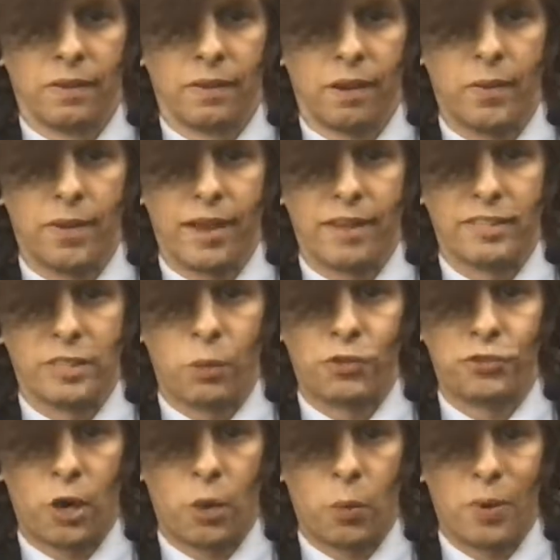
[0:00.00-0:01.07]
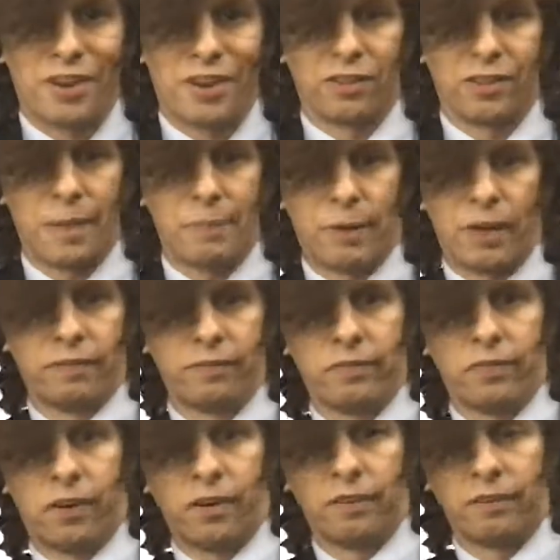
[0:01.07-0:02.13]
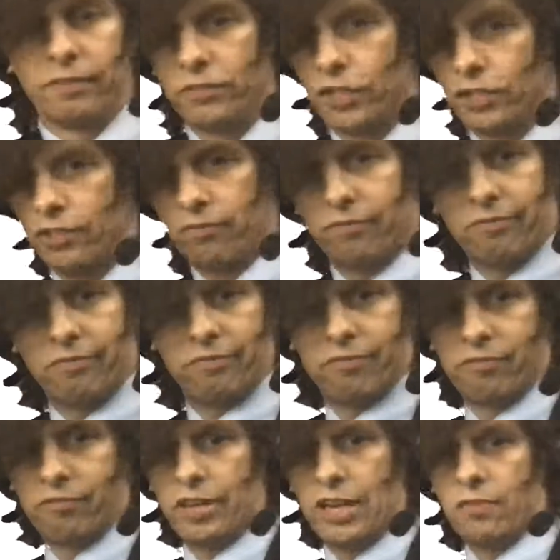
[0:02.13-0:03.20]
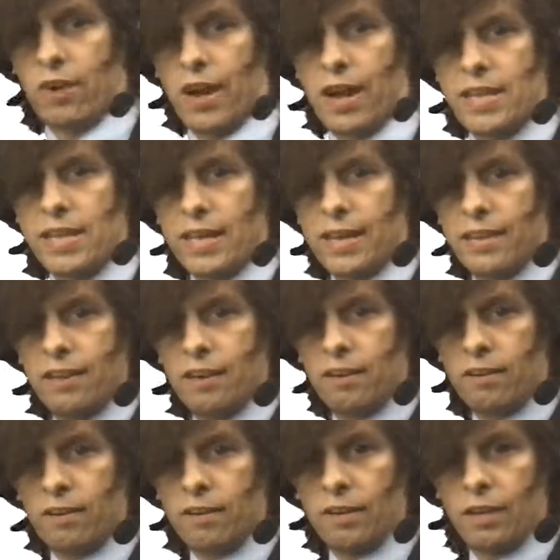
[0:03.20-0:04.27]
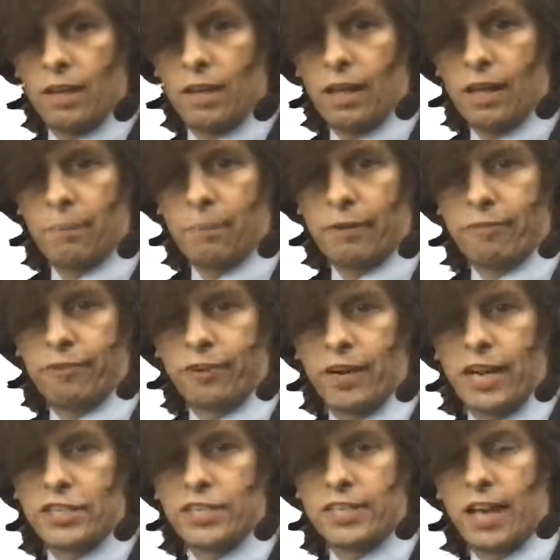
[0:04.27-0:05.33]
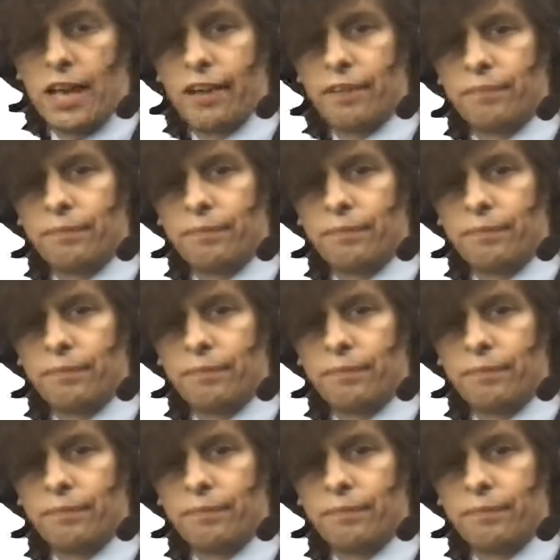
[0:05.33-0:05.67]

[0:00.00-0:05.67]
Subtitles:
Okay, so we'll start with our lemma. Just rewriting it here, but for agent I.